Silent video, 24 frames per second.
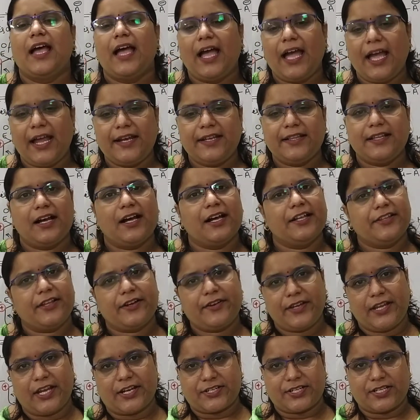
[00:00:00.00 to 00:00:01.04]
and the other
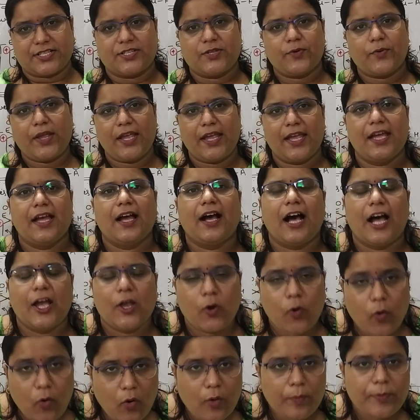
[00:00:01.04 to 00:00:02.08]
reactions. Okay, I
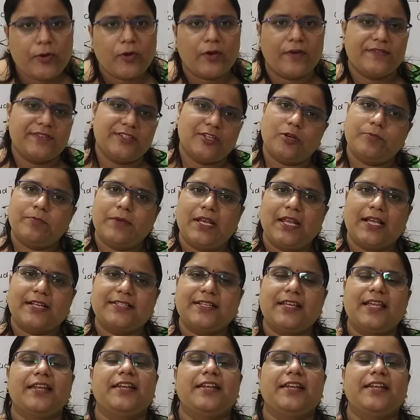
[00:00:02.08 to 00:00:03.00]
hope you enjoyed my lecture.